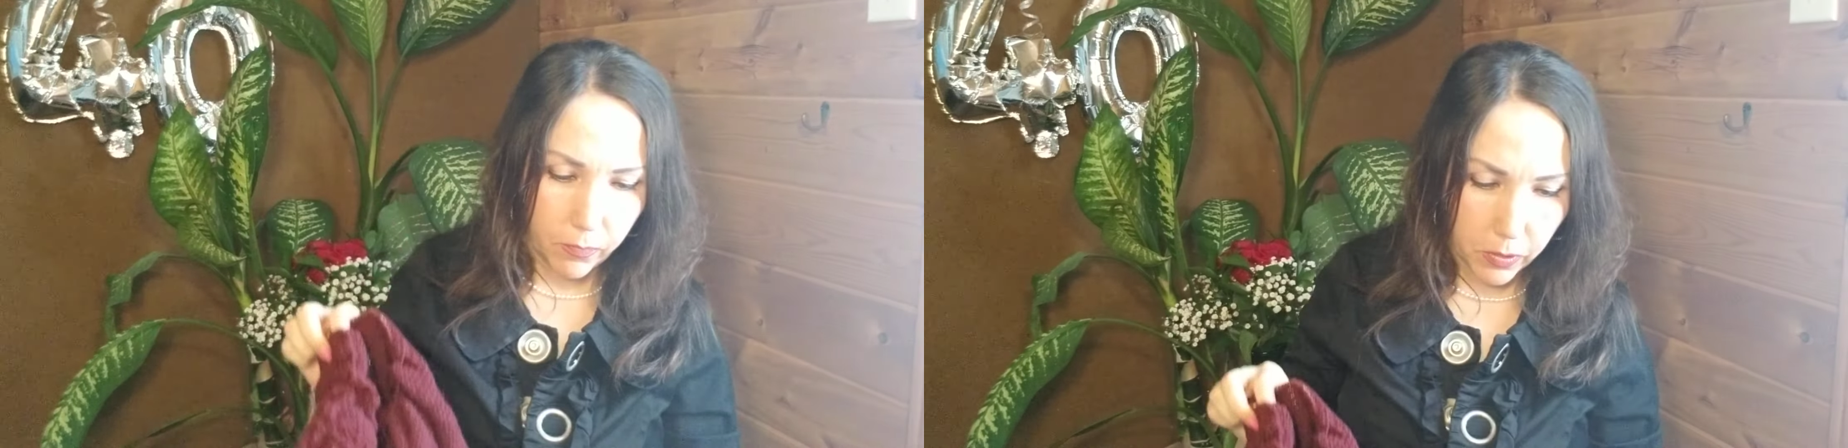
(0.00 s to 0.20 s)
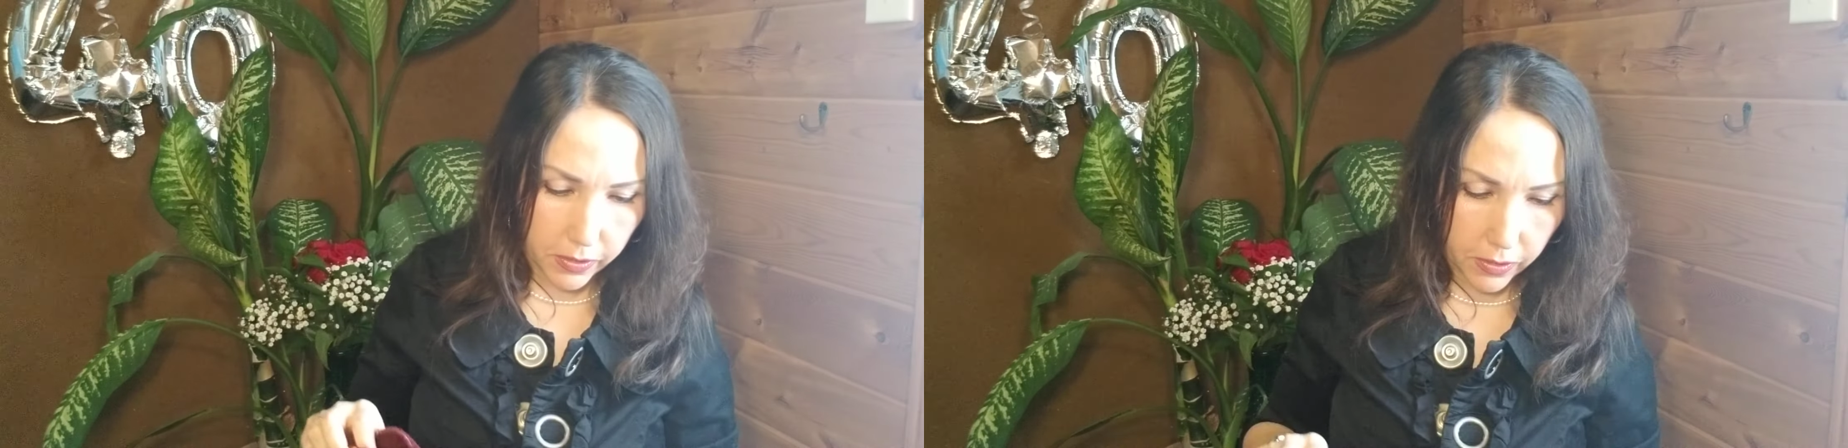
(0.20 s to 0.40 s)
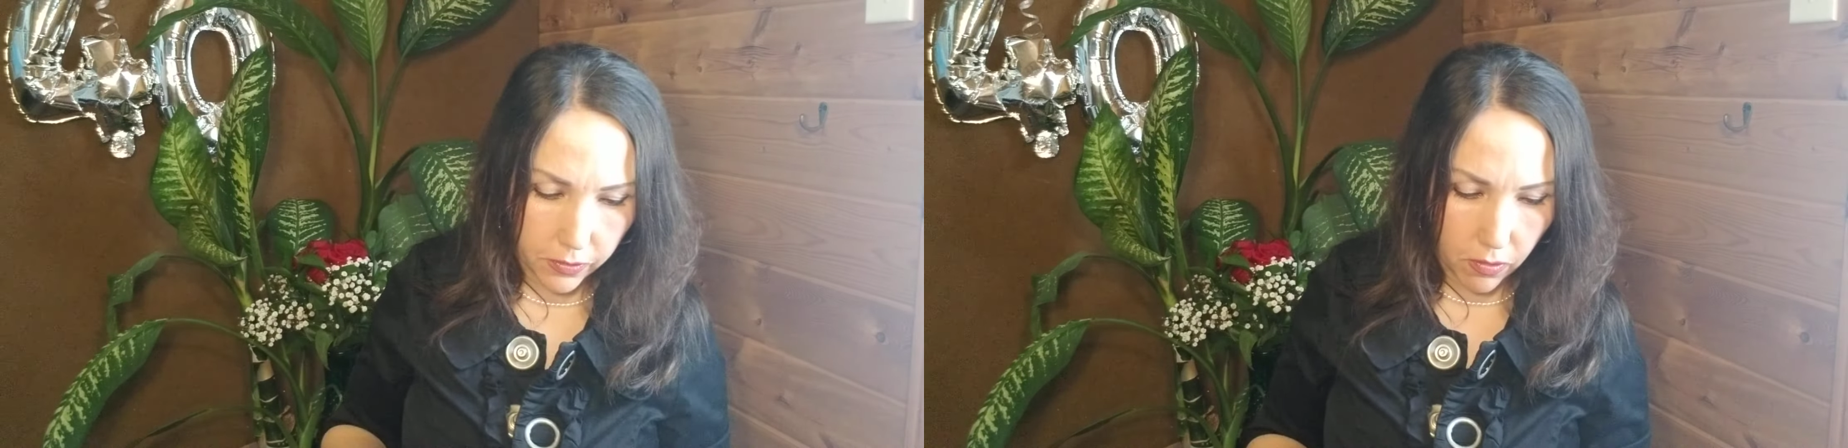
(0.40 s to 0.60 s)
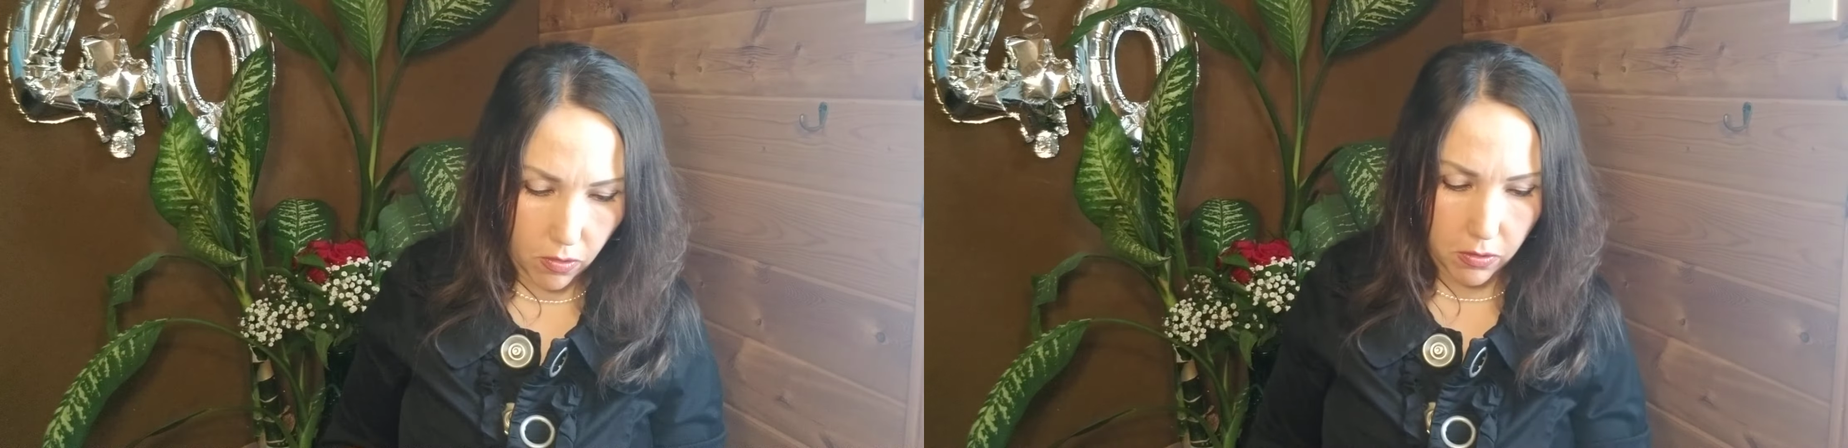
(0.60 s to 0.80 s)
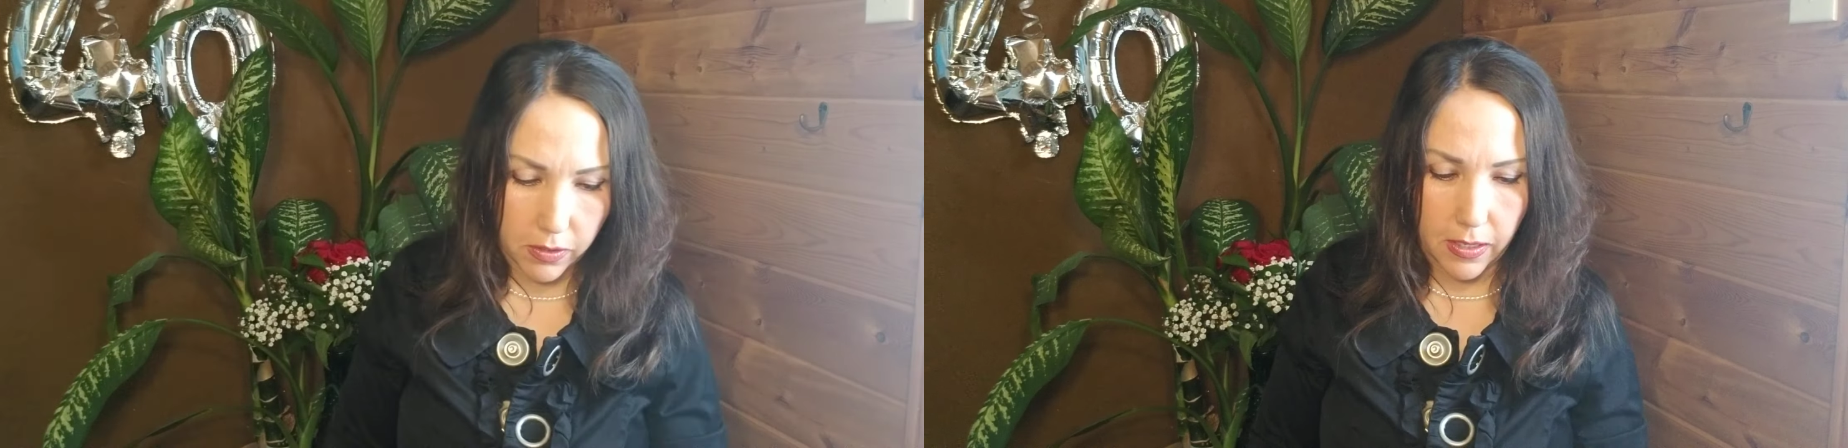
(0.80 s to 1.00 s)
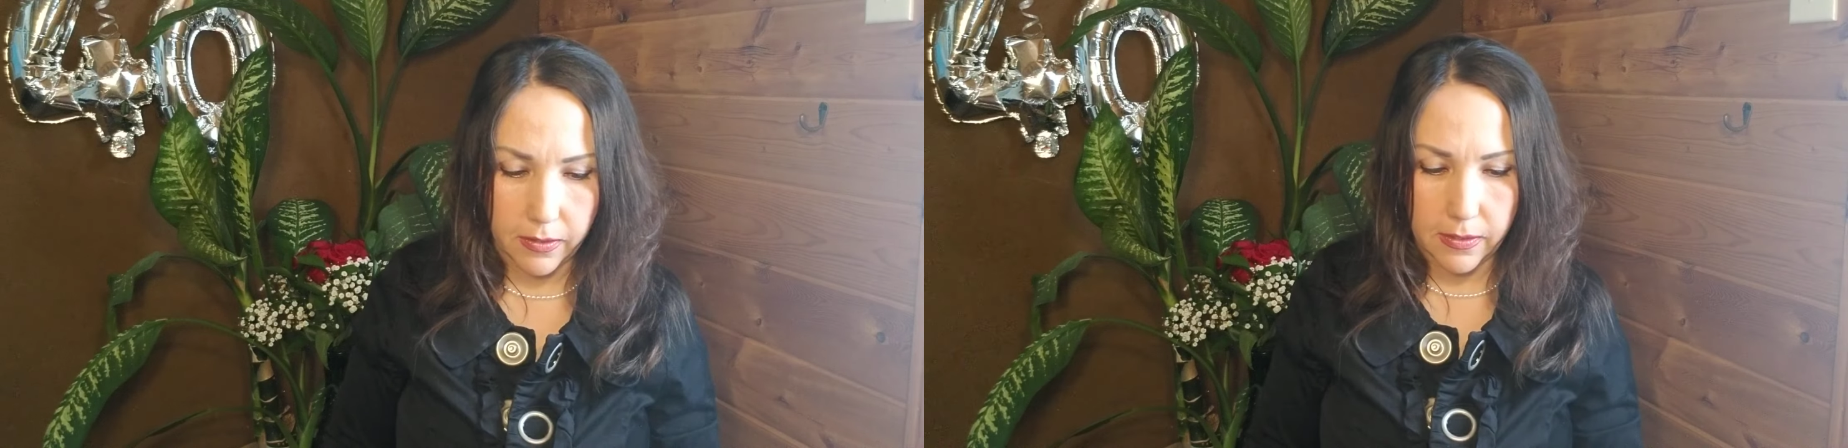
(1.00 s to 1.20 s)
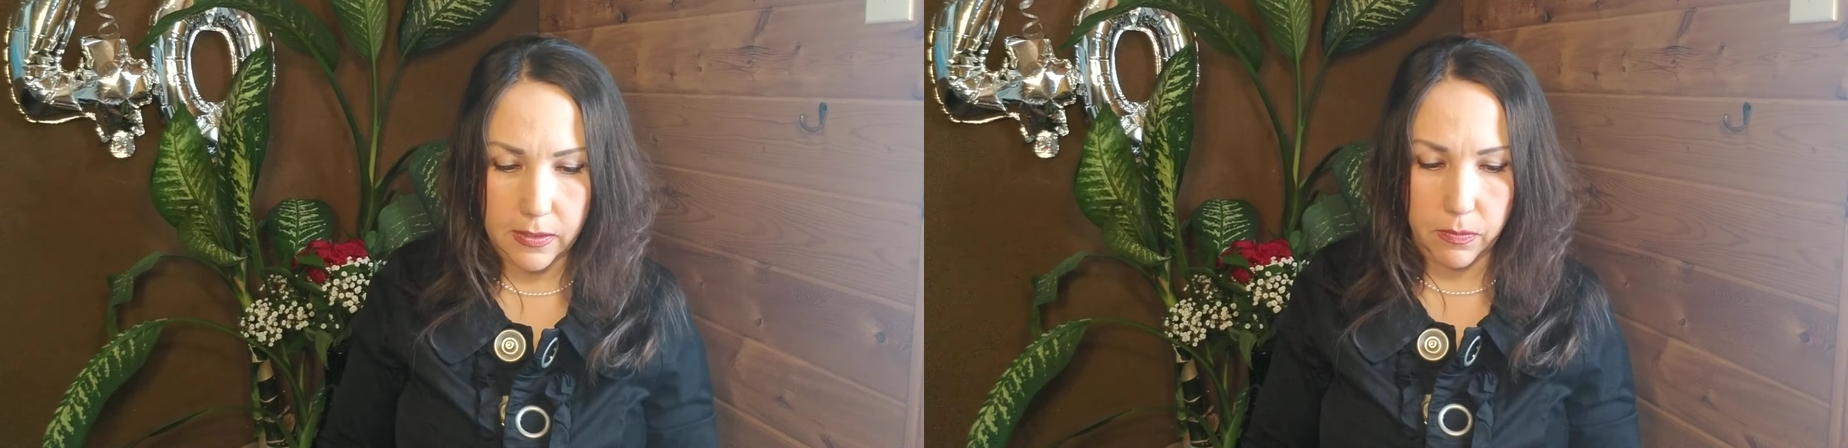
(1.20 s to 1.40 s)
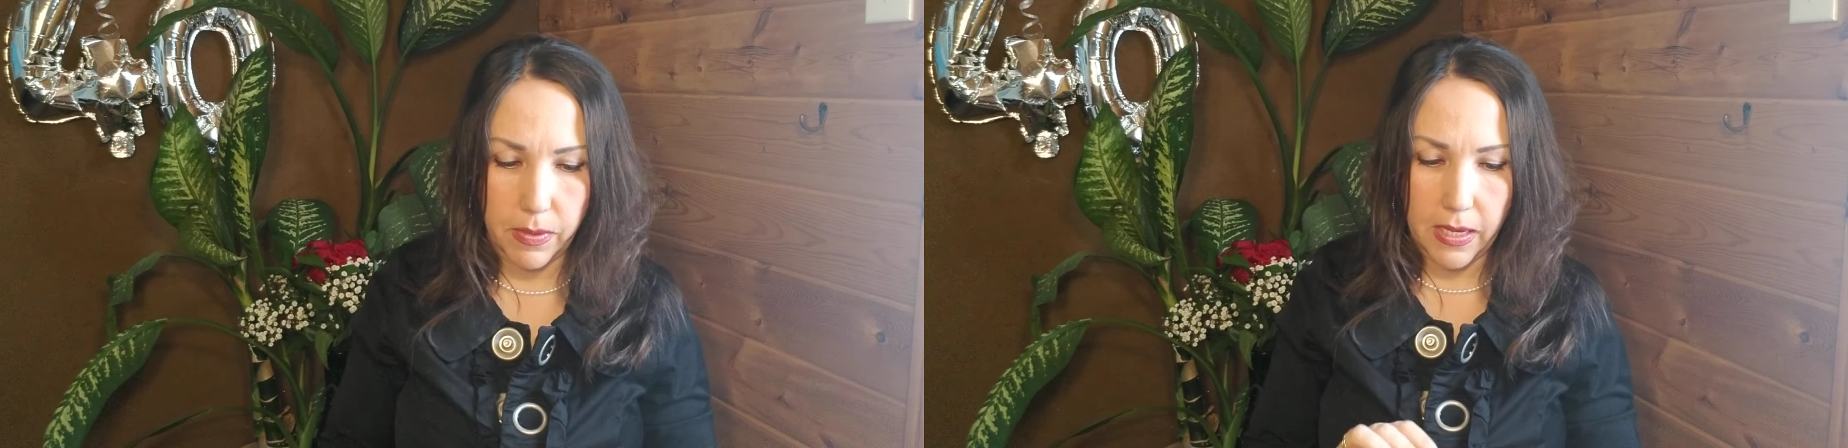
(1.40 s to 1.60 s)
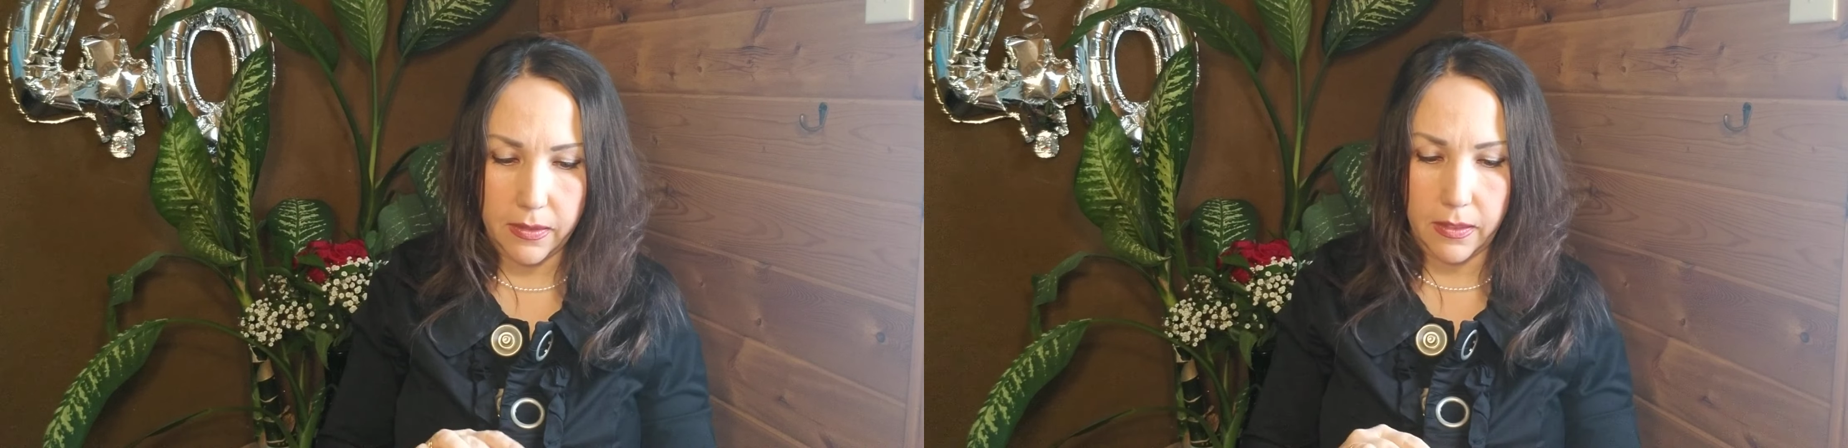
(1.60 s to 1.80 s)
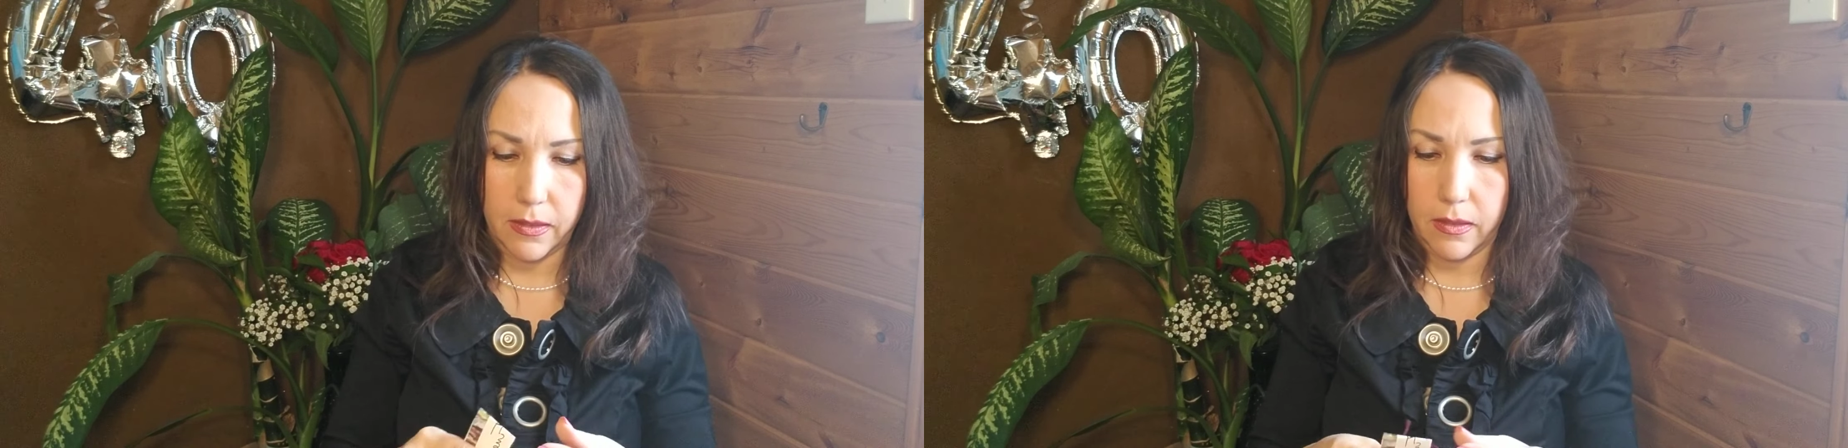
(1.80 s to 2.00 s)
working on, and it's
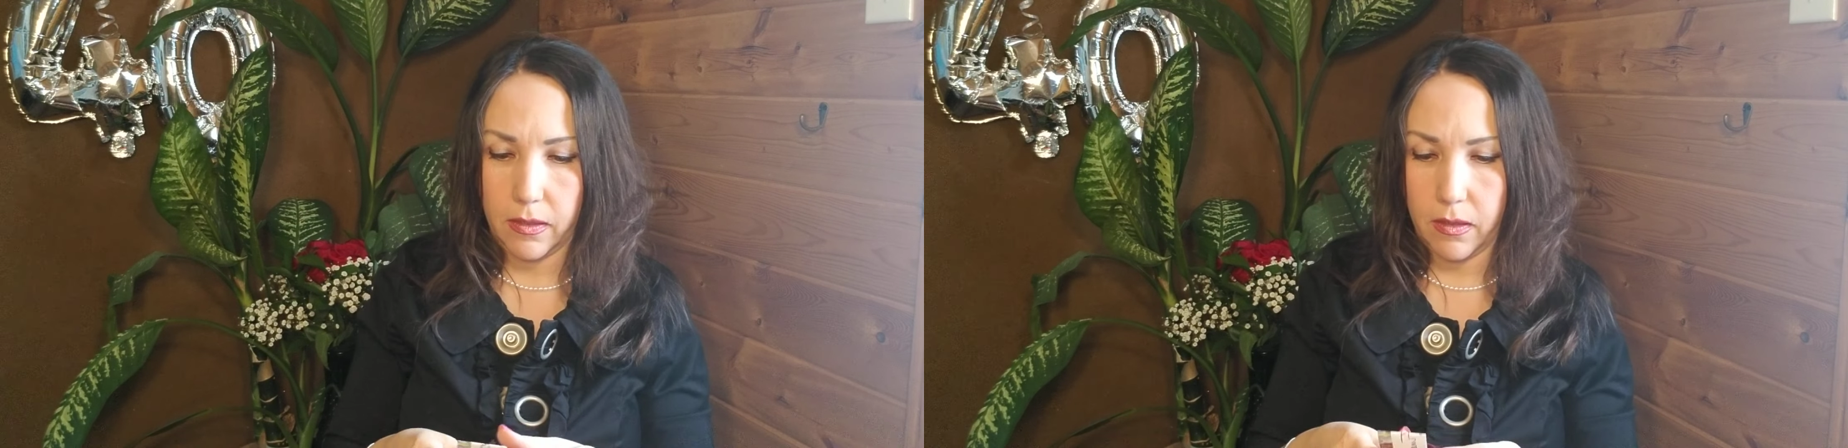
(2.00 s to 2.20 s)
made in